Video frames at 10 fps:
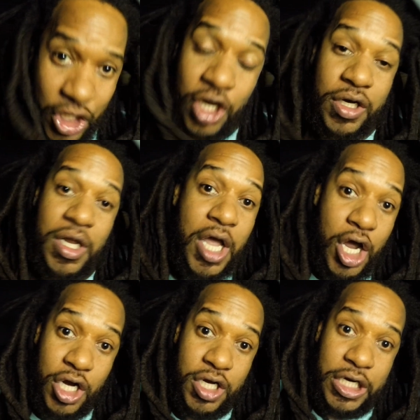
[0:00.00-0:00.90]

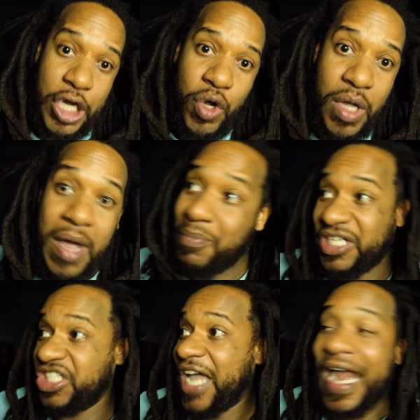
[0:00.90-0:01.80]
are gonna go,
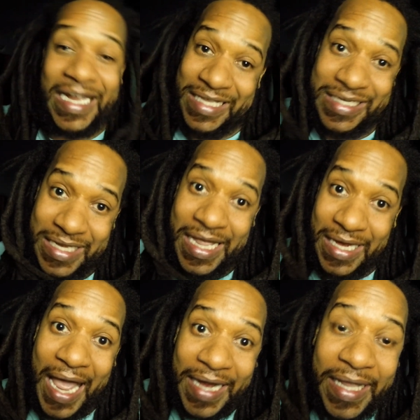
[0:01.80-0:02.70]
but you gotta get the
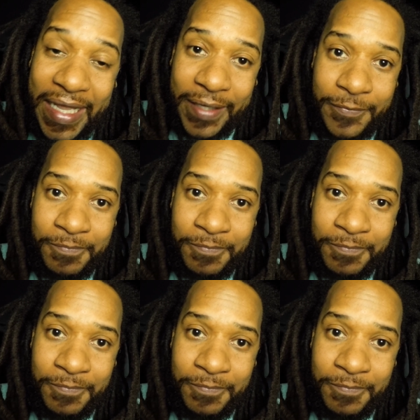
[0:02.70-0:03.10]
hell out of here."